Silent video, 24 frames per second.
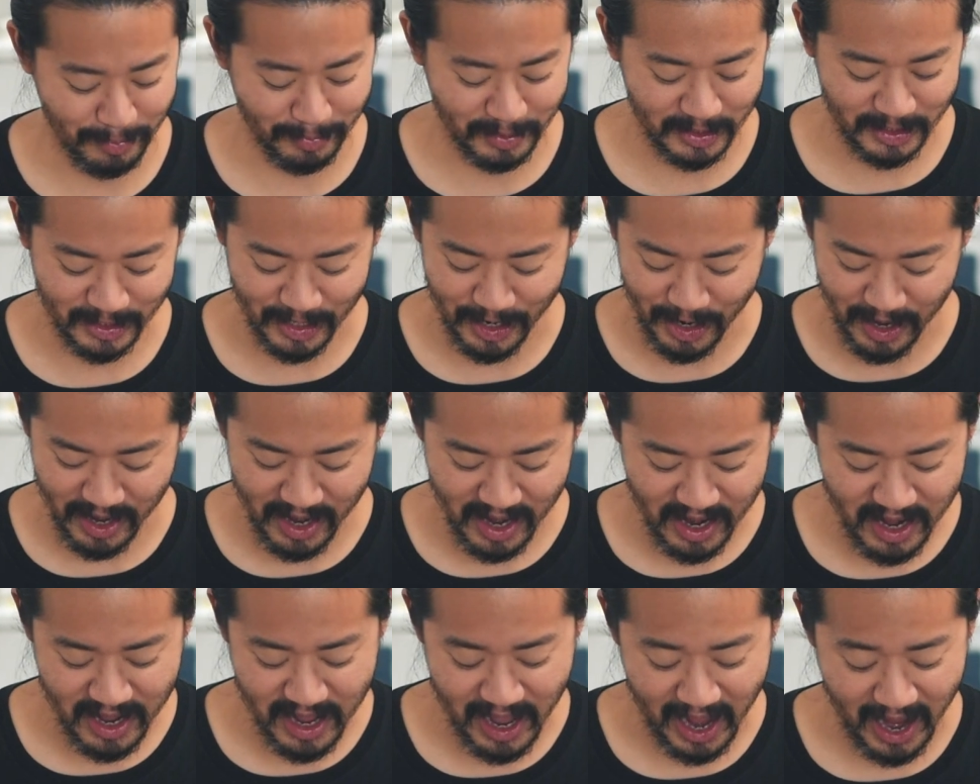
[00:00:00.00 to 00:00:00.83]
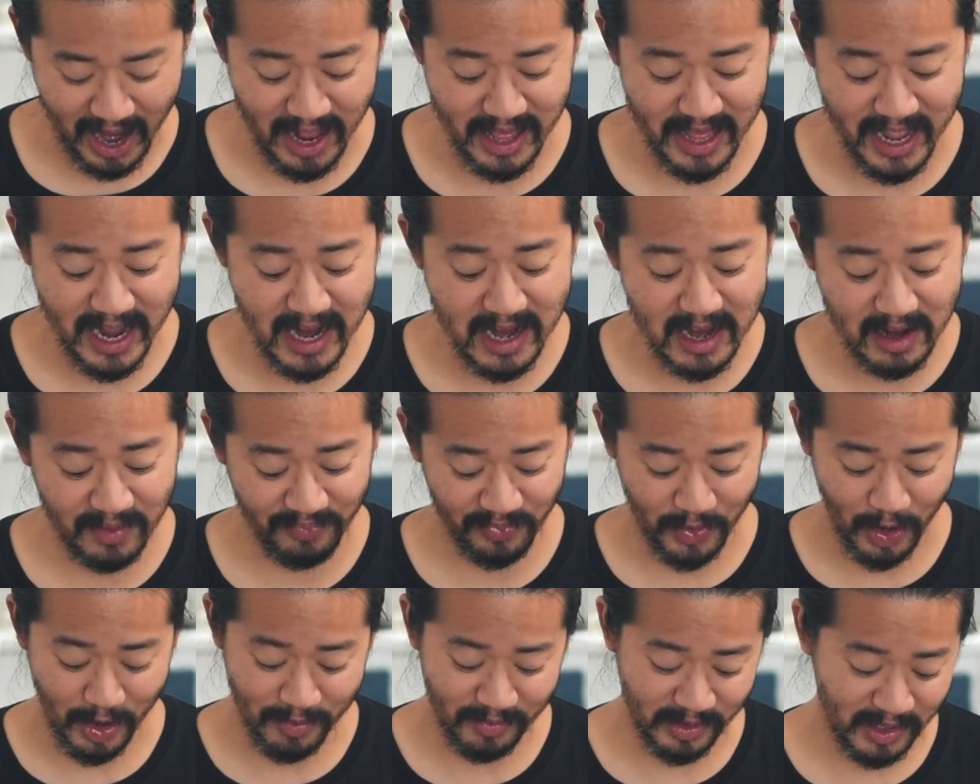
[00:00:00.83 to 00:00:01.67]
So, and then
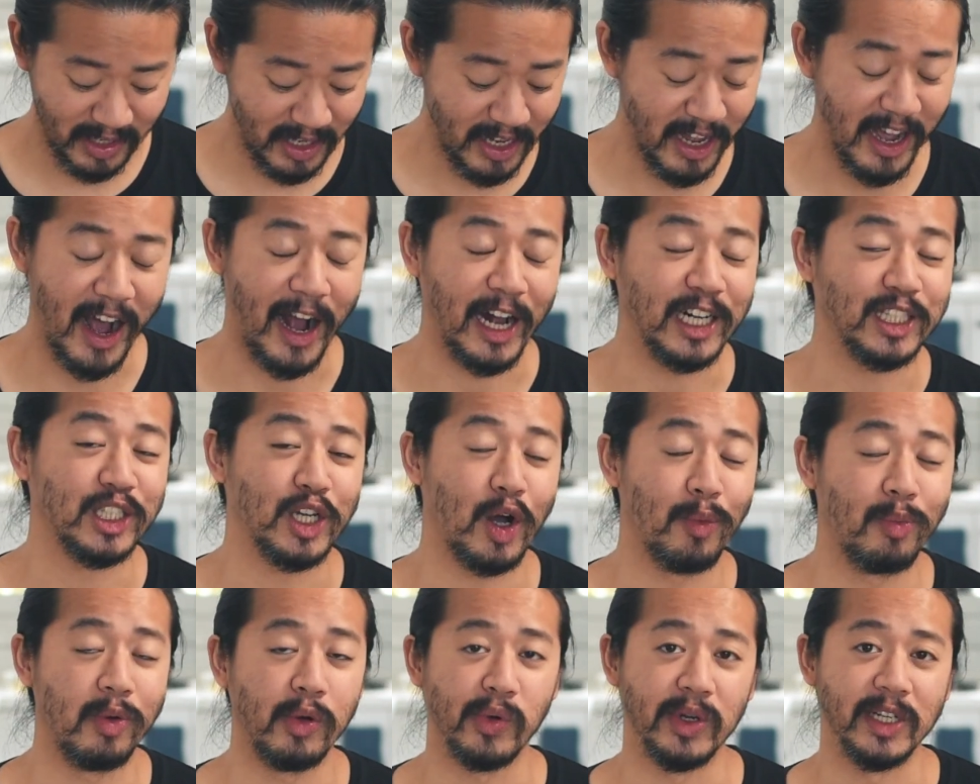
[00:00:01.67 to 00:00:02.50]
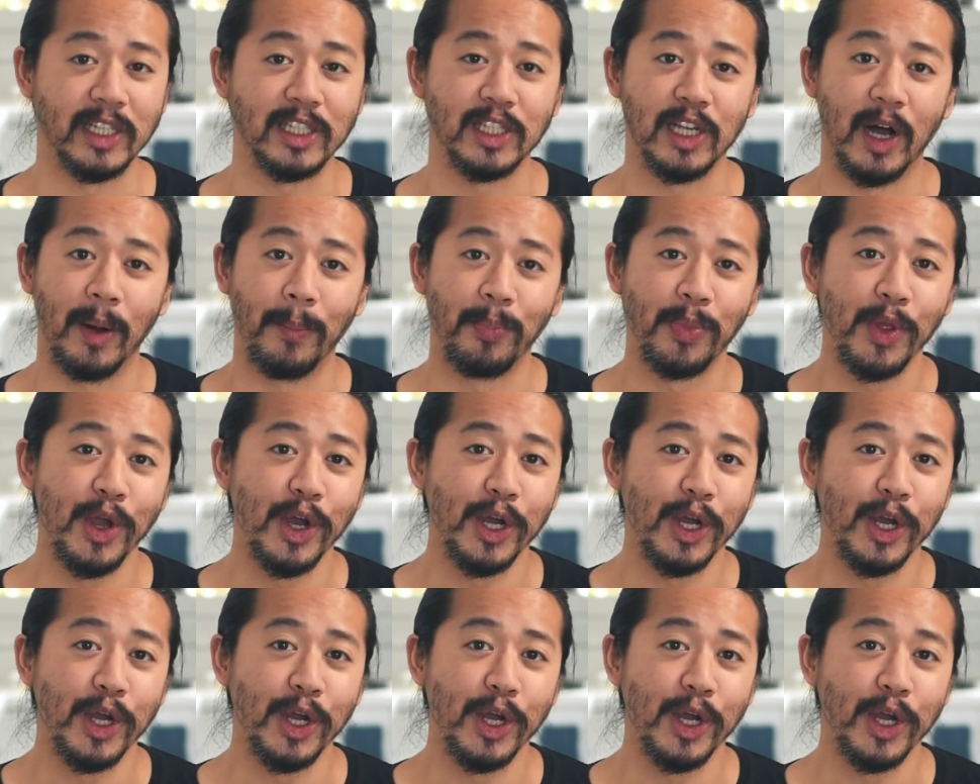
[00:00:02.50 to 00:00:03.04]
over here I top it with some